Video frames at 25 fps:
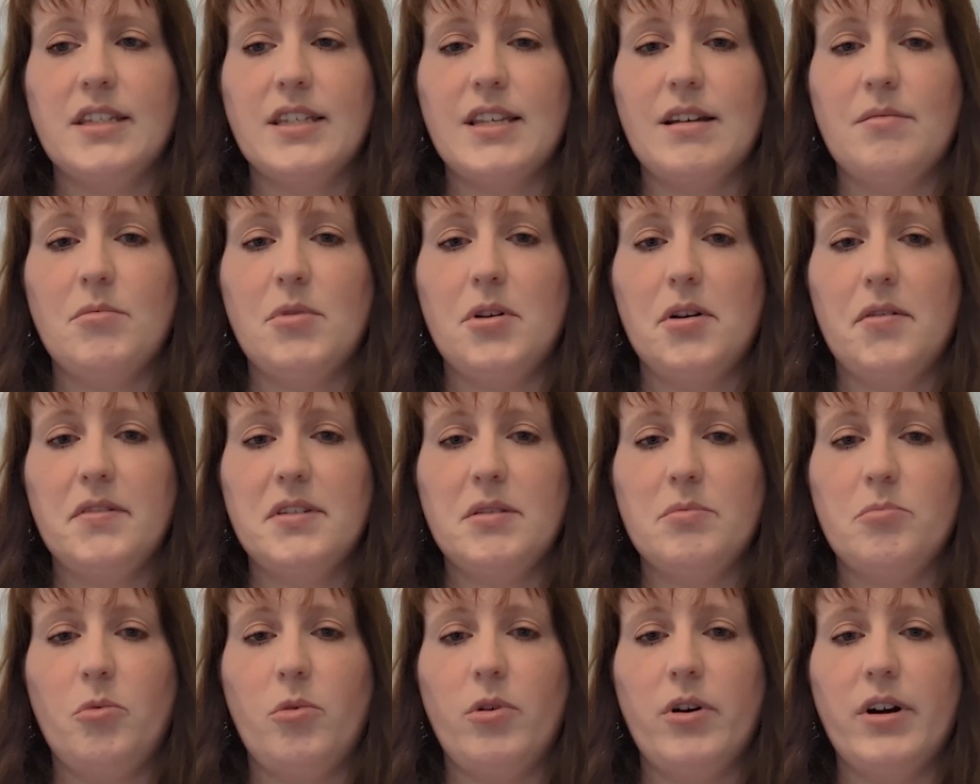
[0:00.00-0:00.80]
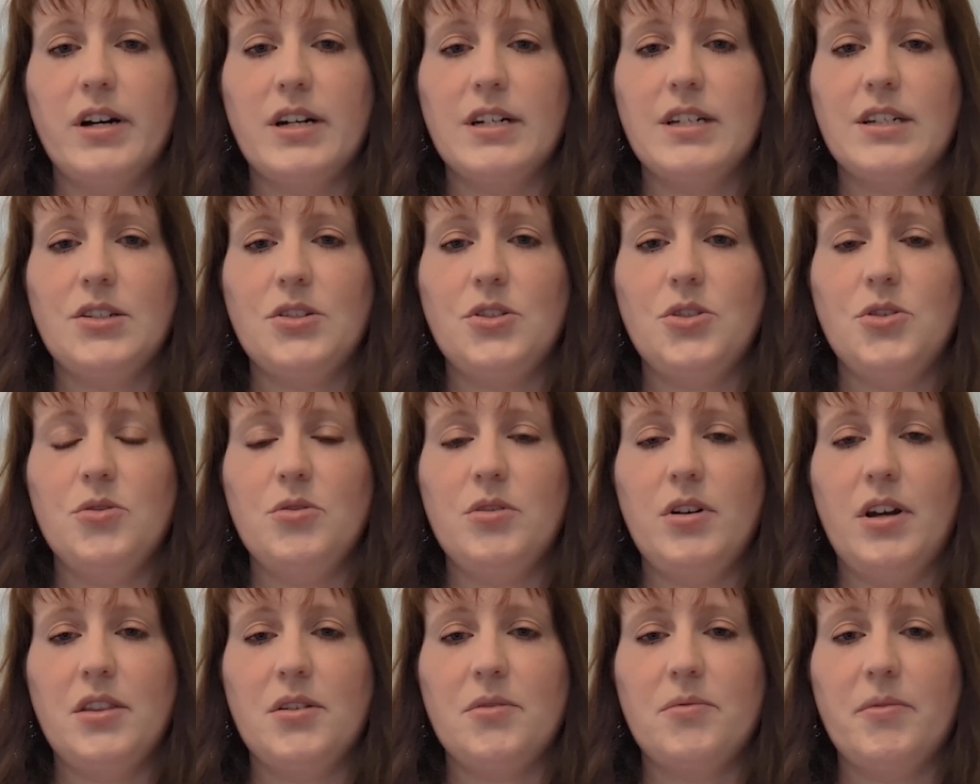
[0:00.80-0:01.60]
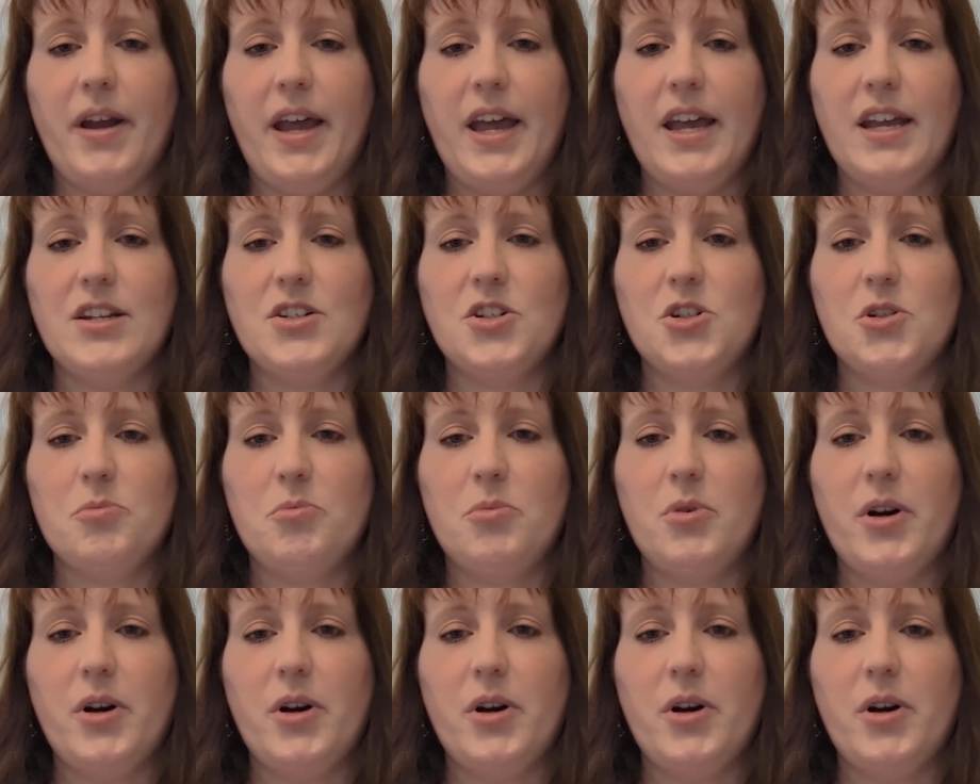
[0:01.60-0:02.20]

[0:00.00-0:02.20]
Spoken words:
Summer of Sport, June on the Range,